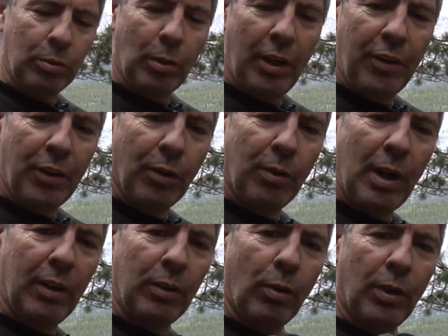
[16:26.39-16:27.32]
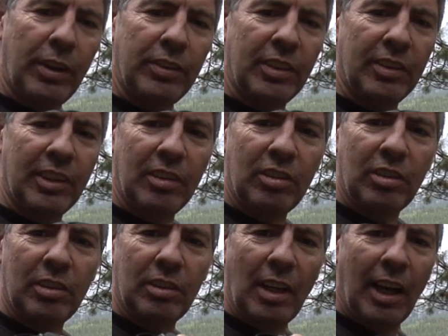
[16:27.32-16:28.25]
where I throw around horns is
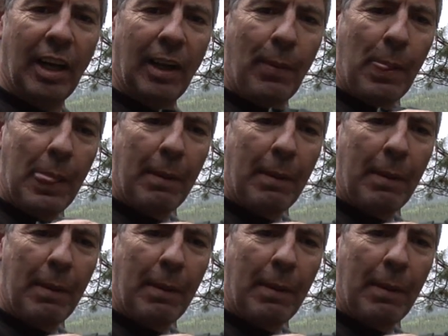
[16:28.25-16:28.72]
this, uh,